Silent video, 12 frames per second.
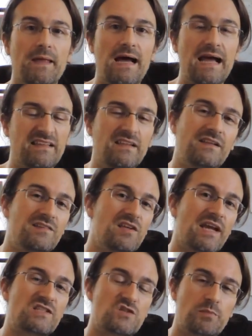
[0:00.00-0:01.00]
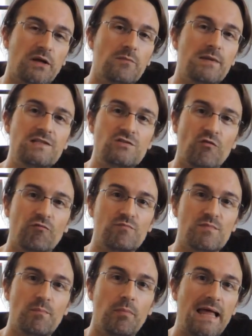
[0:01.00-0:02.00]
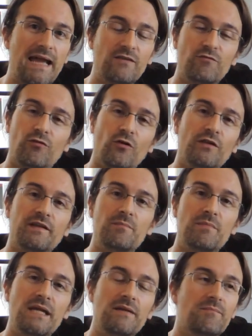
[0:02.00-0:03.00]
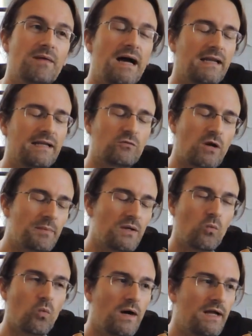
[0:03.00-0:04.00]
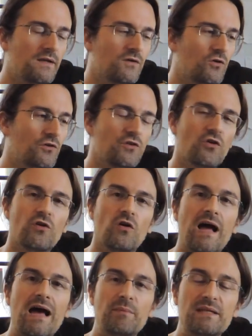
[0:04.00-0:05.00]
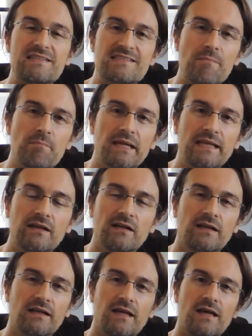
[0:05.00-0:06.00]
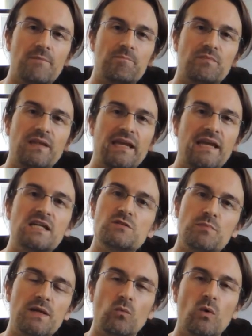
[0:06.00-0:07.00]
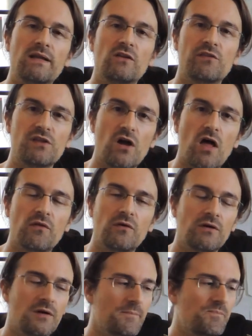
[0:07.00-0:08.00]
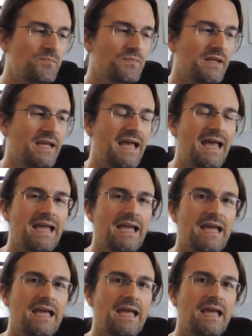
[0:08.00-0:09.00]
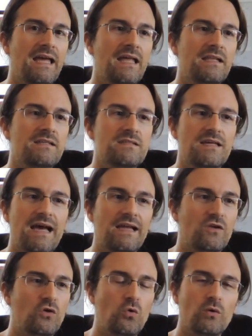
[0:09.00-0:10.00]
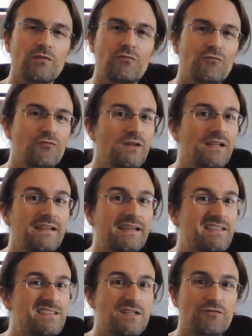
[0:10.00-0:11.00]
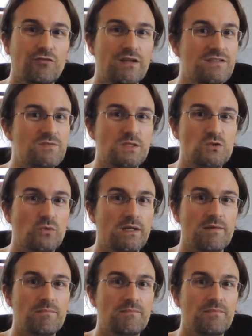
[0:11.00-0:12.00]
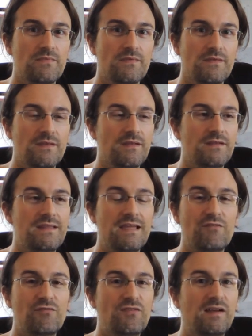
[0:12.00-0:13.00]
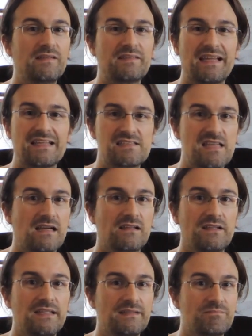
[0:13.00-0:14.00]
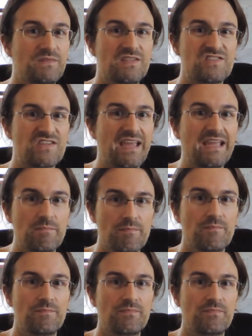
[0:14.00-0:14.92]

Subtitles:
I did the experiment of blindfolding me and grabbing one or the other, having somebody hand me one or the other, and I couldn't feel a difference between them. They felt exactly the same.